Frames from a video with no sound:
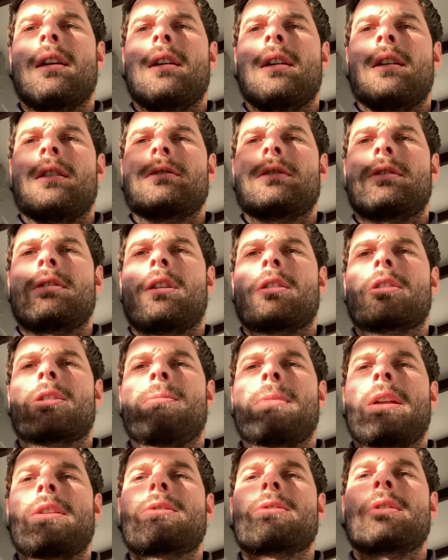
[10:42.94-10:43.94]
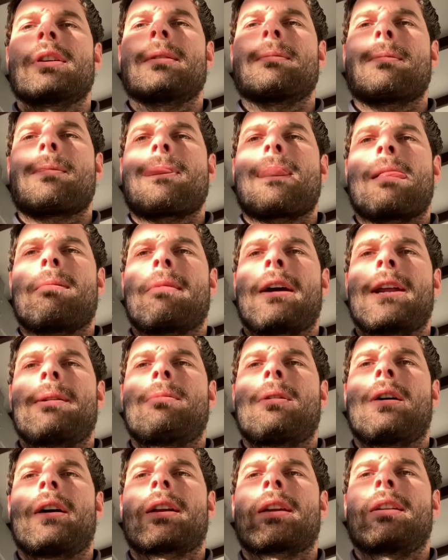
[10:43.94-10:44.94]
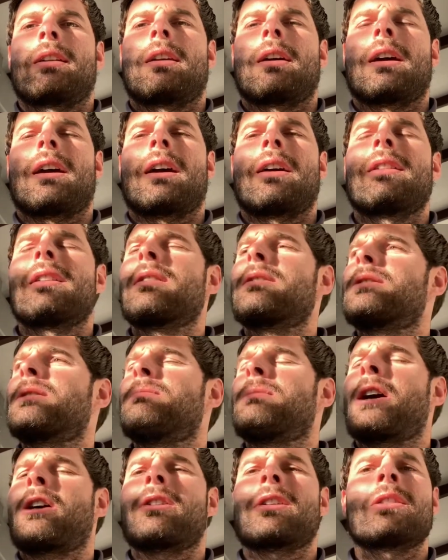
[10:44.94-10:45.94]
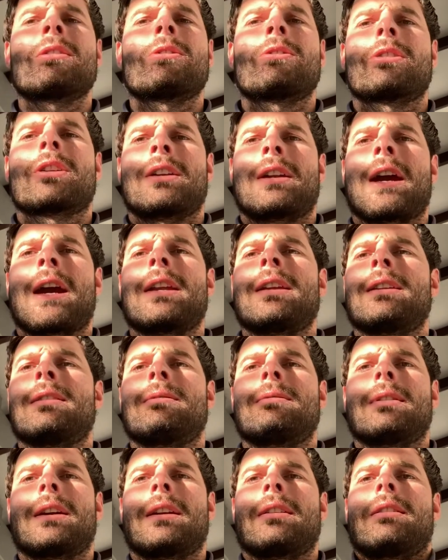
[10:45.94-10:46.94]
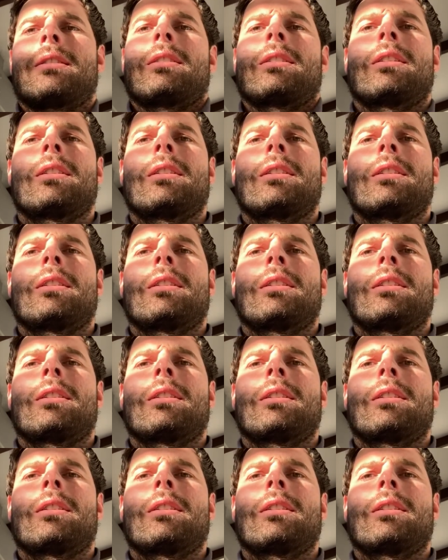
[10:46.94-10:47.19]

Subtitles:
It's a documentary made by, I think it's American or Canadian, and